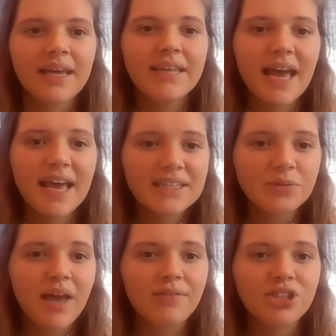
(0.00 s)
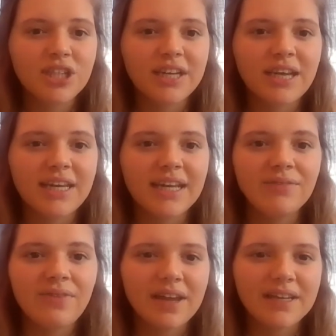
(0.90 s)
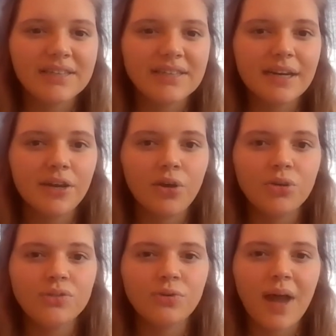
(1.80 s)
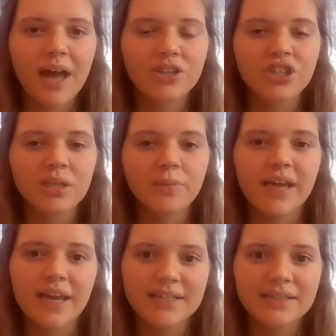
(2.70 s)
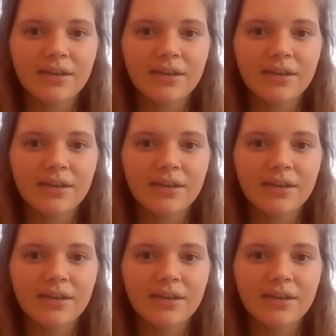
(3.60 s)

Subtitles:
Next, we have a gene in E. invadens that encodes for RAC GTPase.